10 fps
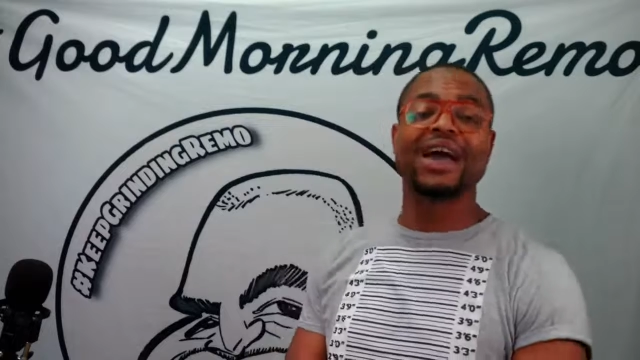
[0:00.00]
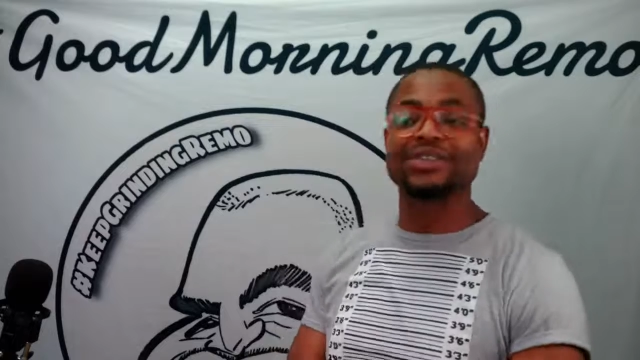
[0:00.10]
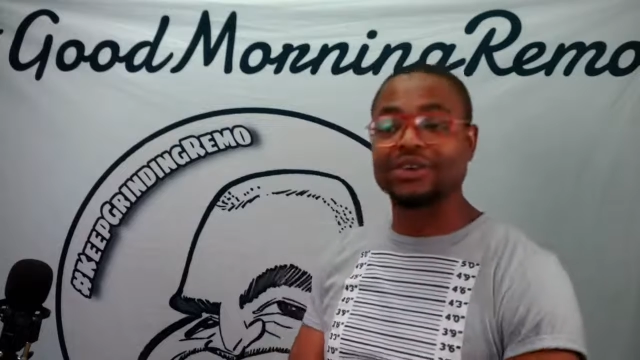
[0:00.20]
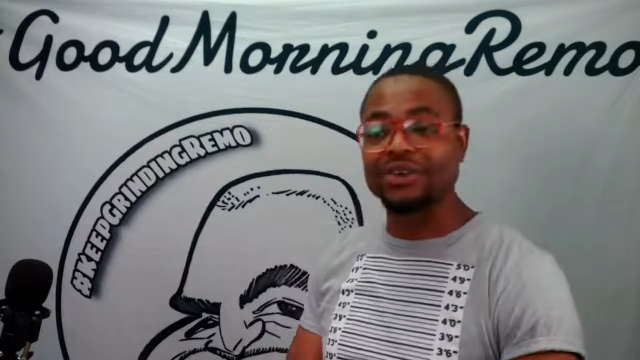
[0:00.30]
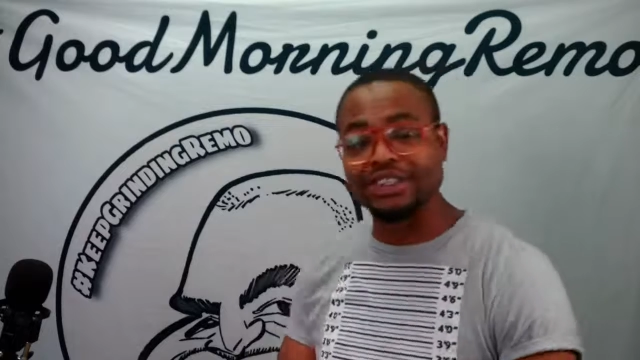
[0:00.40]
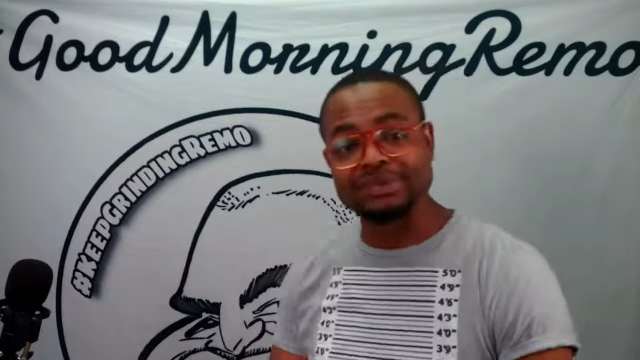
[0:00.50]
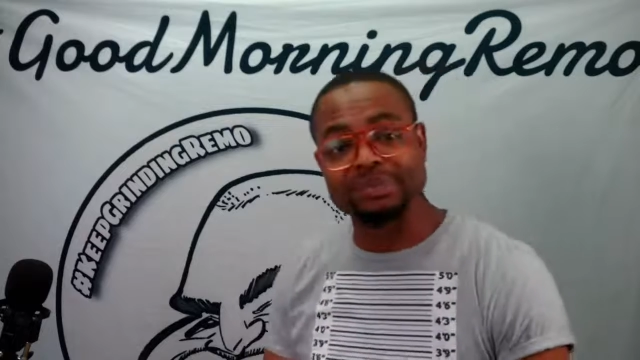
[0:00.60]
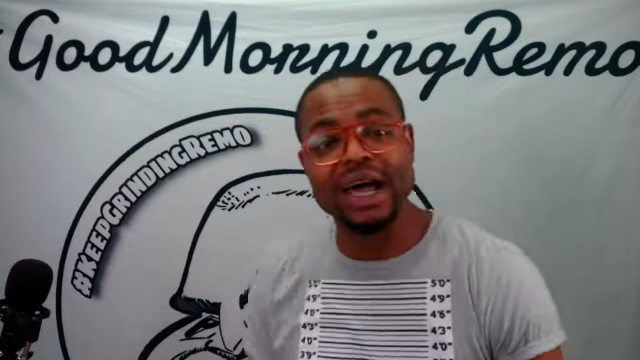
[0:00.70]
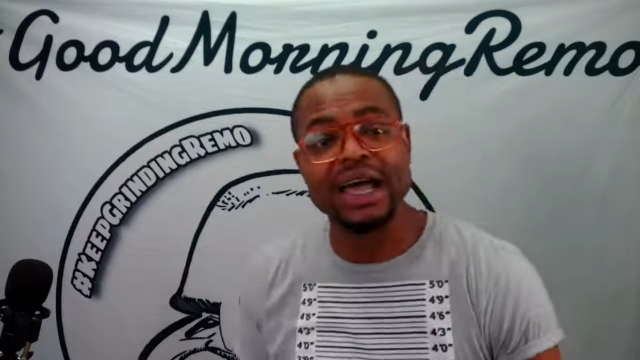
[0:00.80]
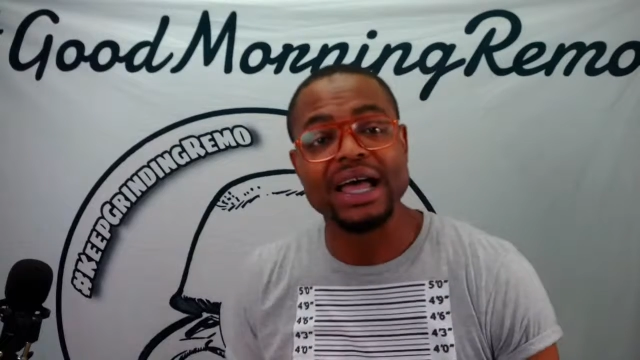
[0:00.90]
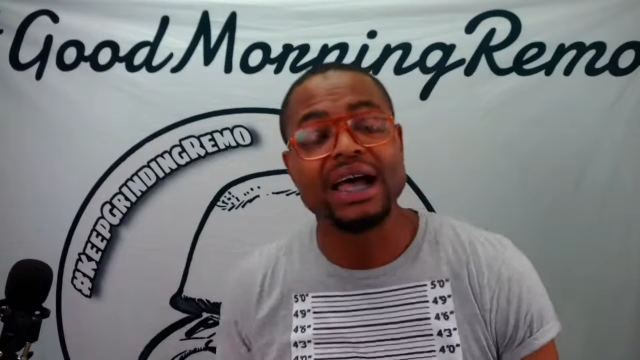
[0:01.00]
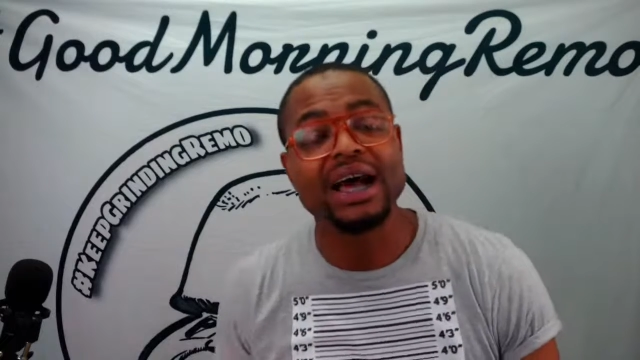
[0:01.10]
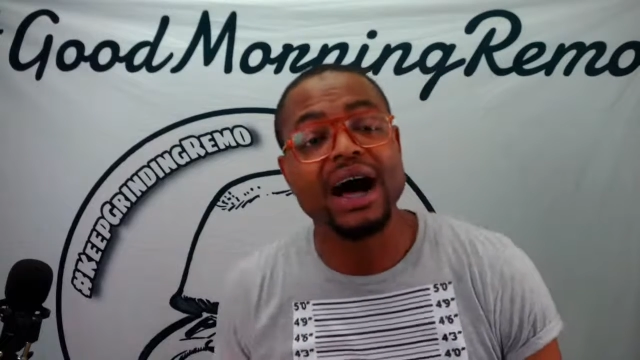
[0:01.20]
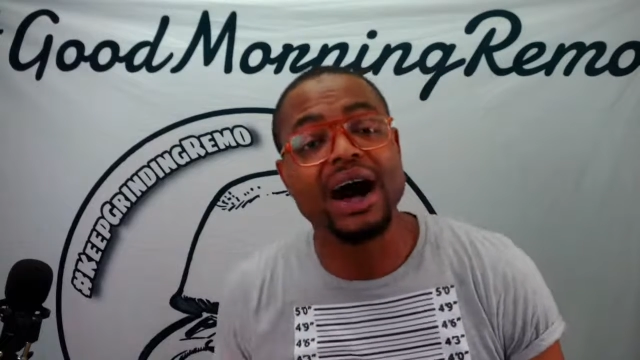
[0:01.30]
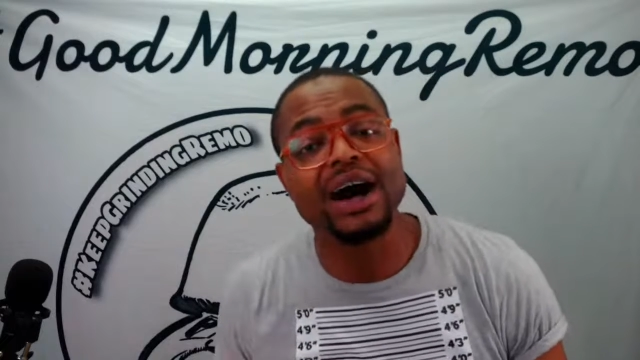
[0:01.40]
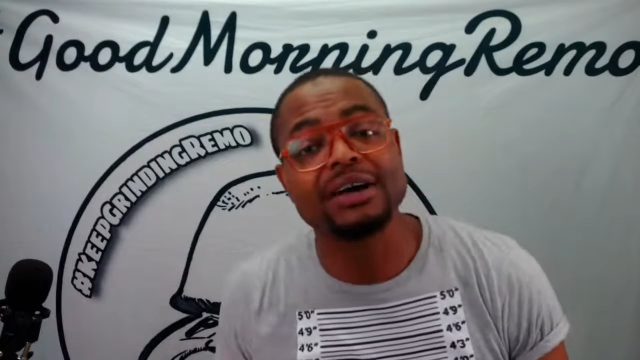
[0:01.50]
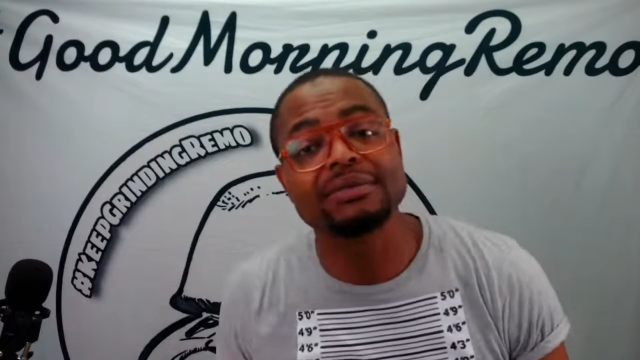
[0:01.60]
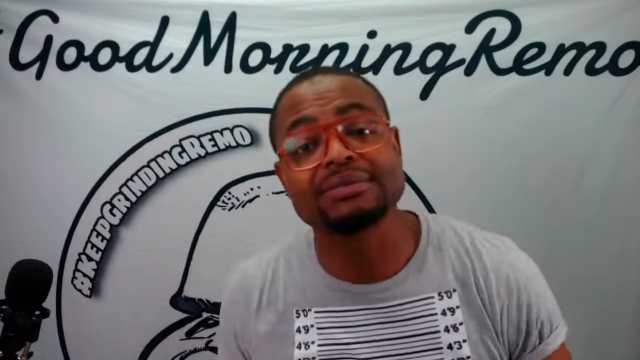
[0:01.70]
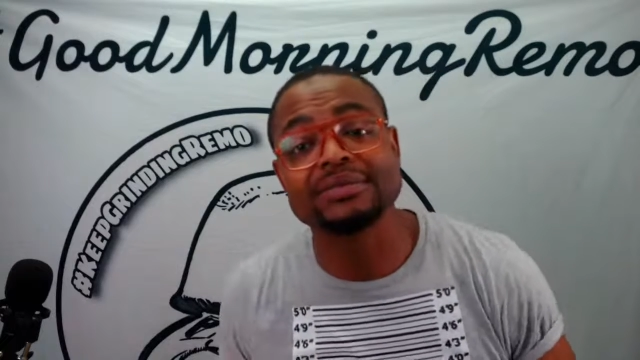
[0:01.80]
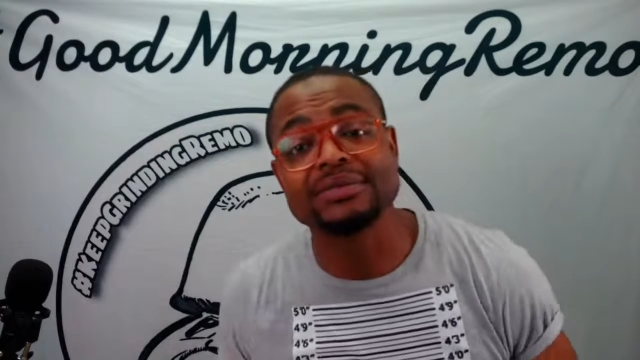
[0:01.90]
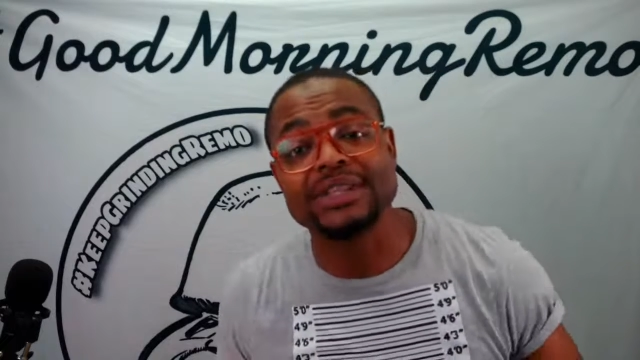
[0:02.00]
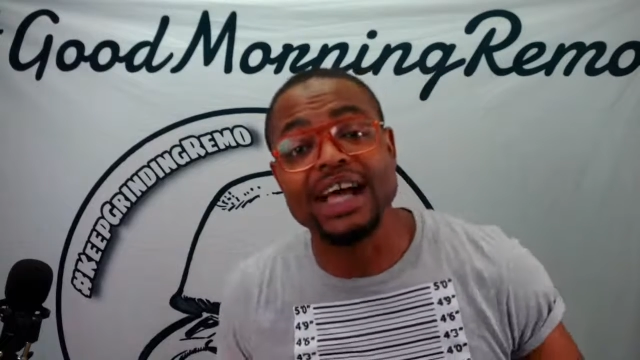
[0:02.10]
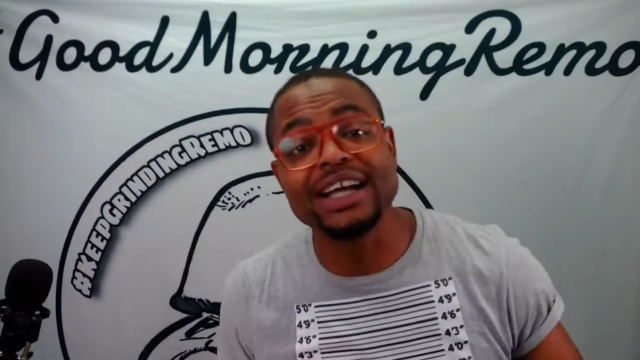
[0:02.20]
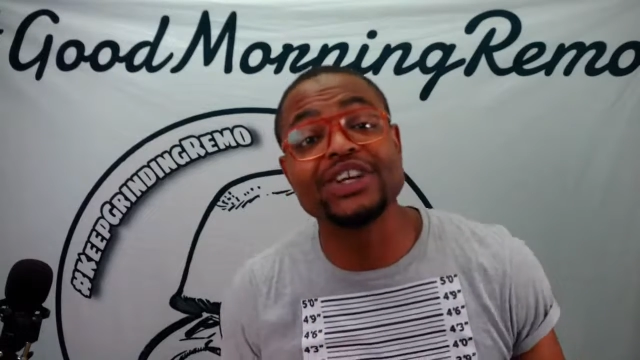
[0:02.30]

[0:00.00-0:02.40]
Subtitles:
Christmas. But that